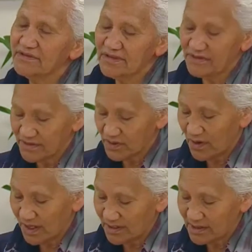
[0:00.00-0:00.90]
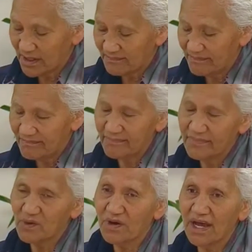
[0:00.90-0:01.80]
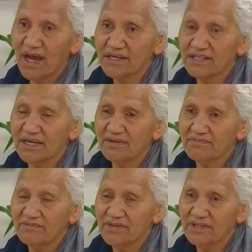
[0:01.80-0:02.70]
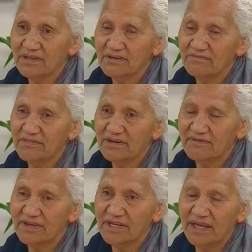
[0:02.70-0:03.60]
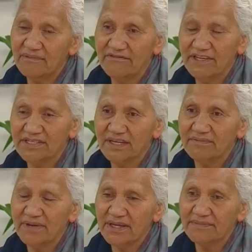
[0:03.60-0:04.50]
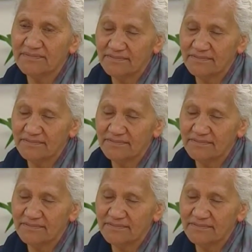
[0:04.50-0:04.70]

It was quite um, quite a hard time when the Vietnam vets come back